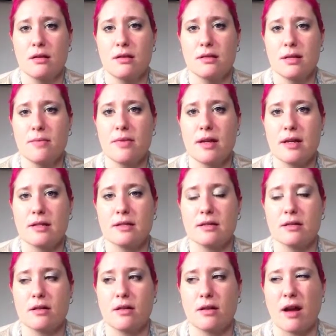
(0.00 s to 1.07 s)
some things
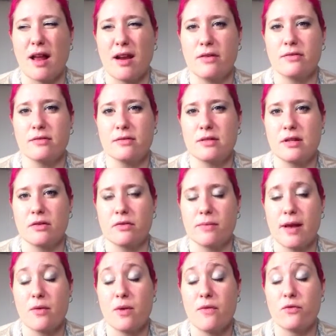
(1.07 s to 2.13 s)
are kind of still from
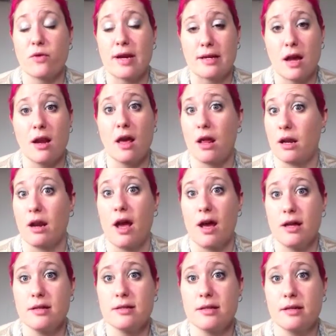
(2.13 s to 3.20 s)
there. We've redone a
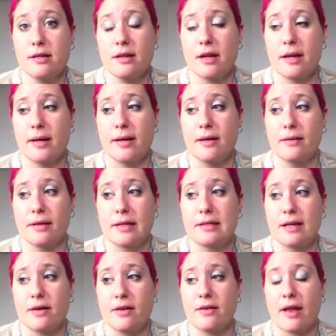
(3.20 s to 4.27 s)
lot. Like I
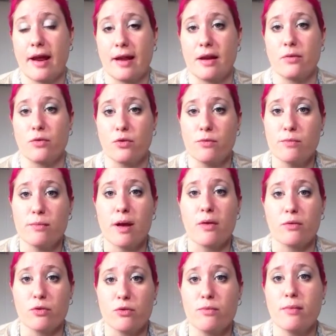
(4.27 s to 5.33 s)
said, I was taking it room by
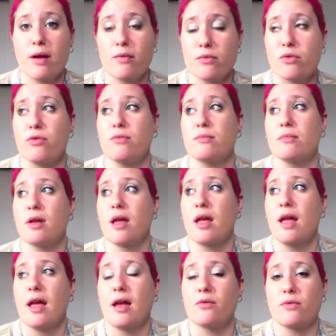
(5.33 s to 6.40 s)
room by room
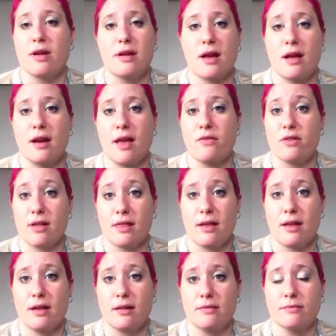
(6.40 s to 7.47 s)
and redone
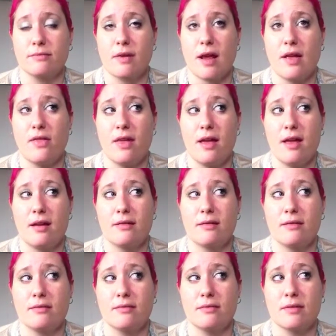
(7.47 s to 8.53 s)
everything. And then
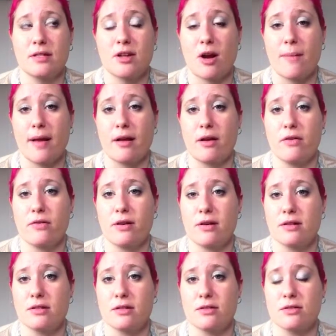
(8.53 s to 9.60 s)
start back over.
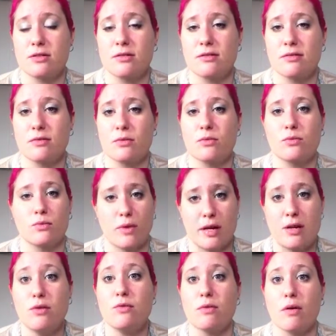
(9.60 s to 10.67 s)
Just
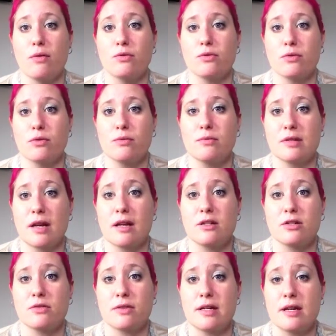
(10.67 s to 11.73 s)
redo those rooms that I
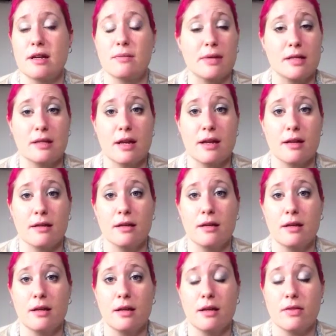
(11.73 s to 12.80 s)
just redone because
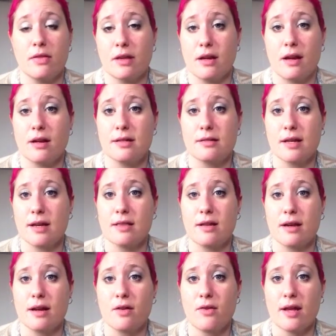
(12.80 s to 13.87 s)
then I decide that
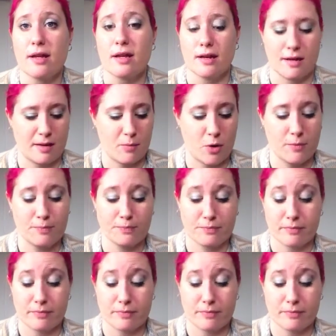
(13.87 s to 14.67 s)
I don't like it anymore.